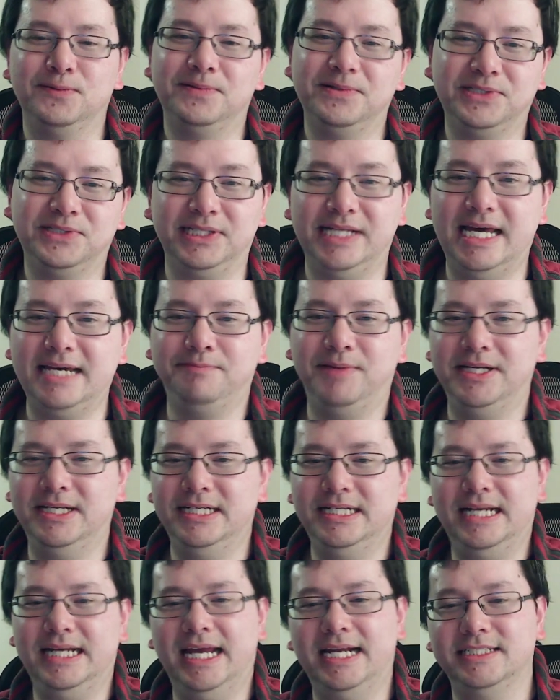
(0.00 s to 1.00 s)
There's a like
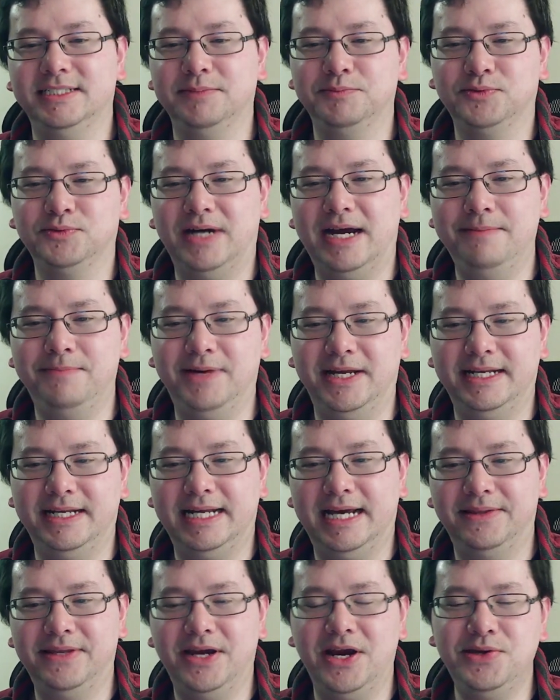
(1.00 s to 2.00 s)
button and a subscribe button
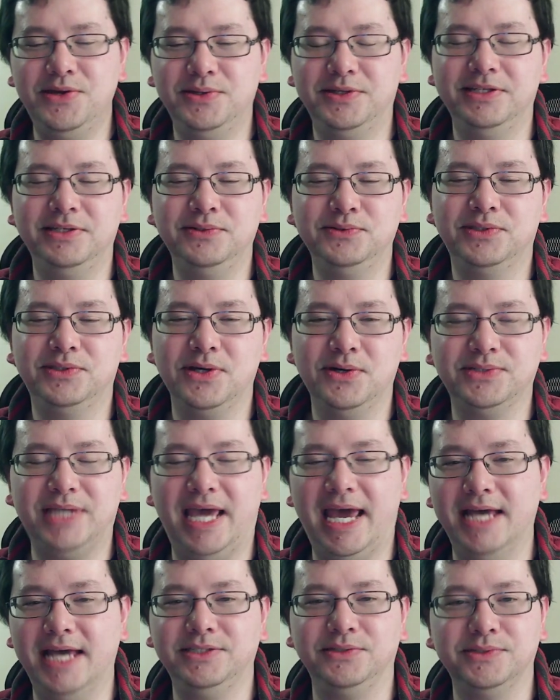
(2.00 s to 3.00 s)
down there. You can use those
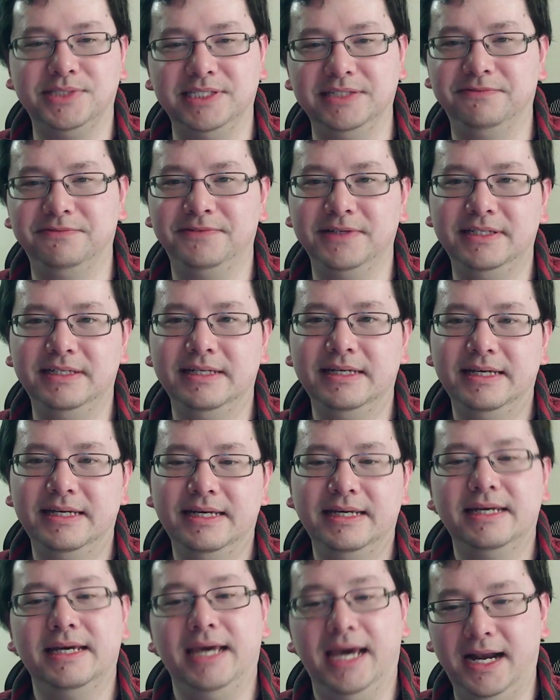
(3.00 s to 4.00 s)
as you see fit,
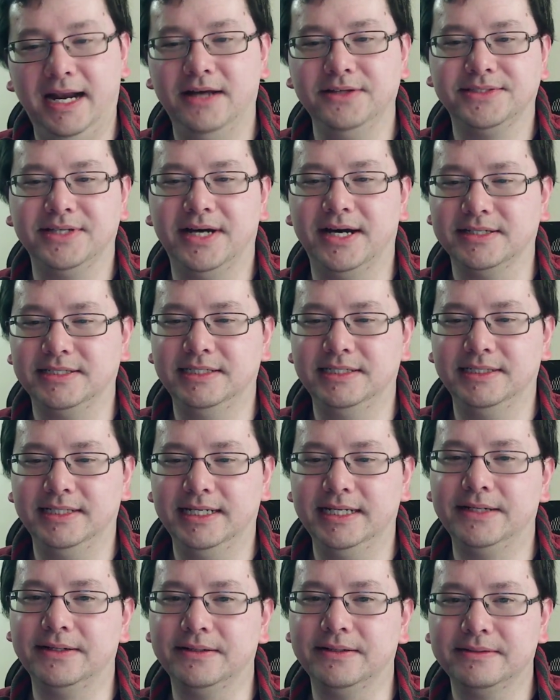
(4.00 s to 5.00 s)
and I'll talk to you
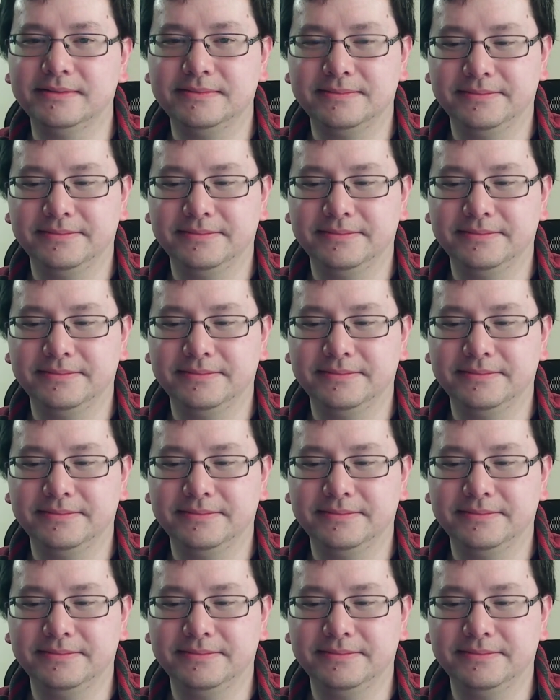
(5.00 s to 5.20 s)
later.